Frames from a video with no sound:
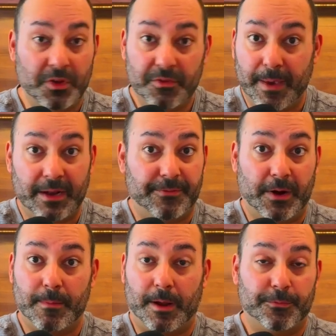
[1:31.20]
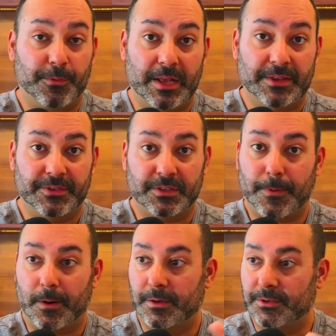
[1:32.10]
We've made a fair amount of friends as
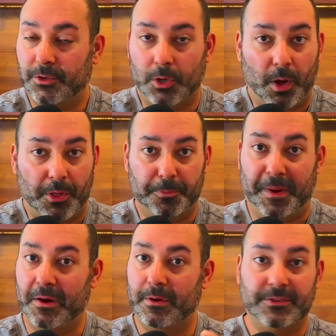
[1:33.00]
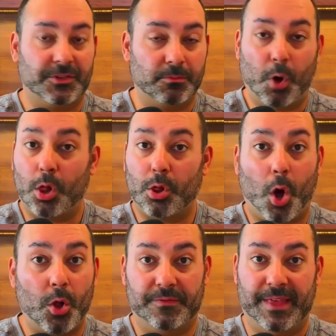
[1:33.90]
far as, other parents and
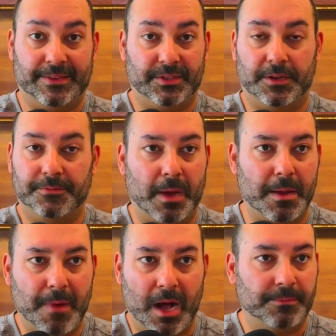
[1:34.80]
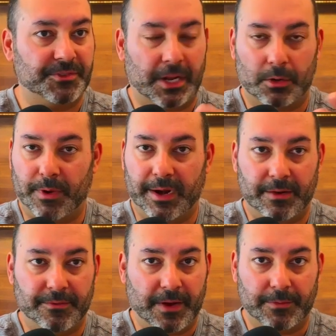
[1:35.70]
all of that stuff. My mom settled right
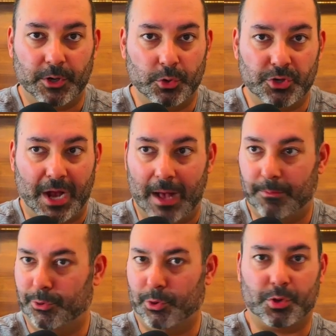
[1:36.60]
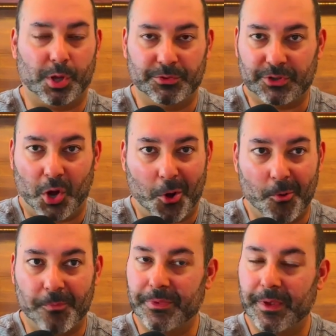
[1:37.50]
in, found a new job real close to
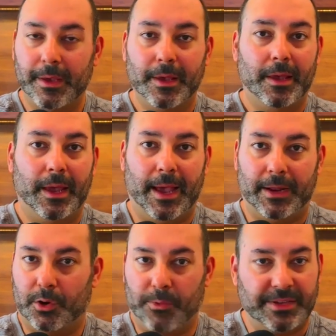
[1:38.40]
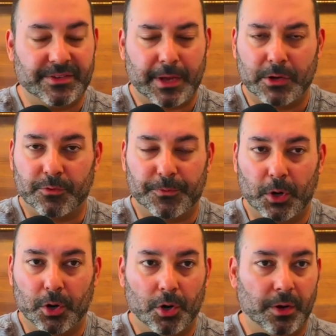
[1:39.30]
home and a great schedule
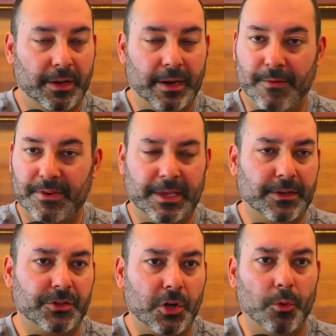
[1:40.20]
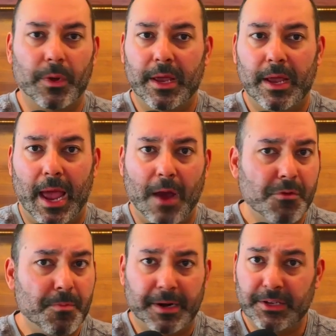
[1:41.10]
for her and everything. So
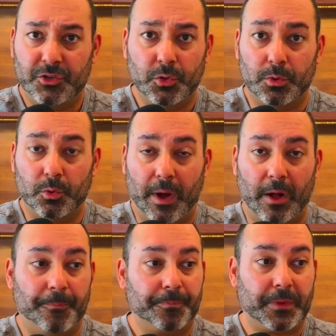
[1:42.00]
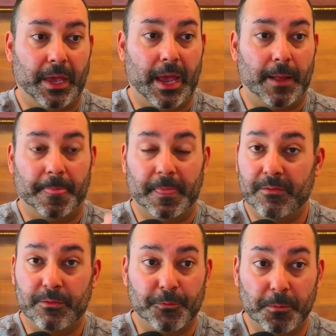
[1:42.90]
everybody's doing well. And
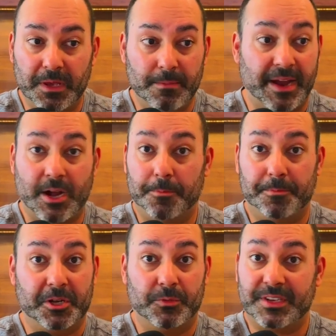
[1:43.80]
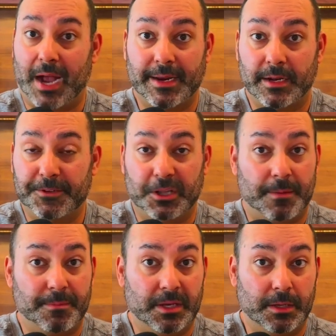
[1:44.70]
even for me, my company was kind enough to
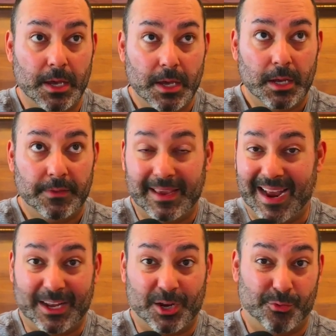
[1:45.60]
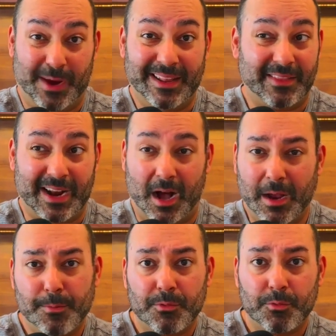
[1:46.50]
let me, they kind of created like a
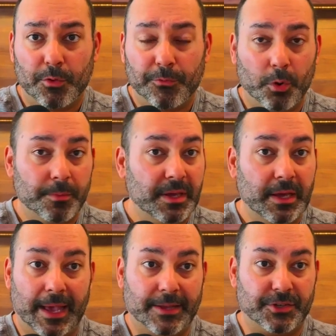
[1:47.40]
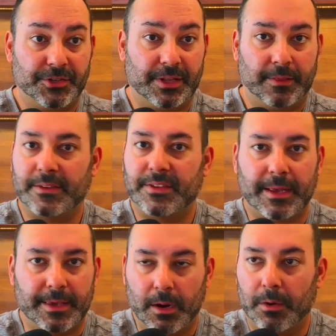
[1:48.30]
hybrid role for me and just said, let's
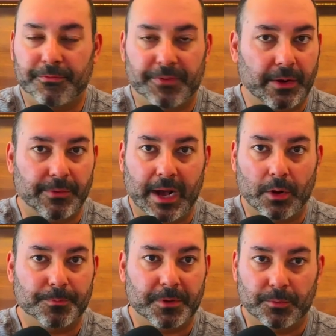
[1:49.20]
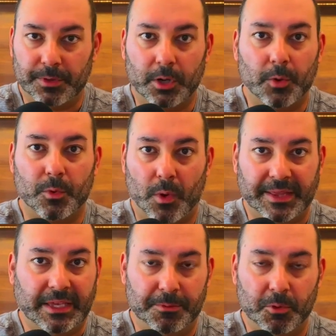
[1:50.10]
take a year and figure it out. But, we
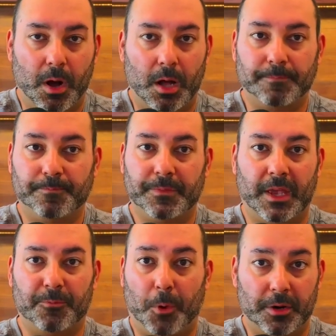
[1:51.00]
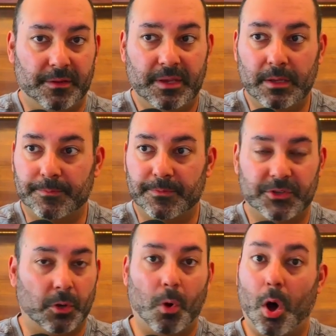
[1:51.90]
want to keep you on as part of the team.
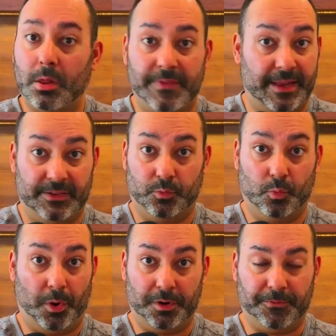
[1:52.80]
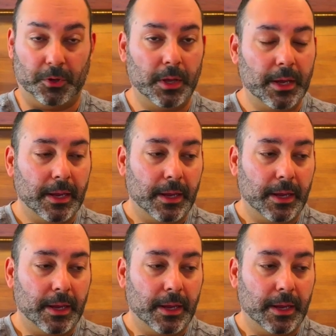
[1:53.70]
So all of that is wonderful.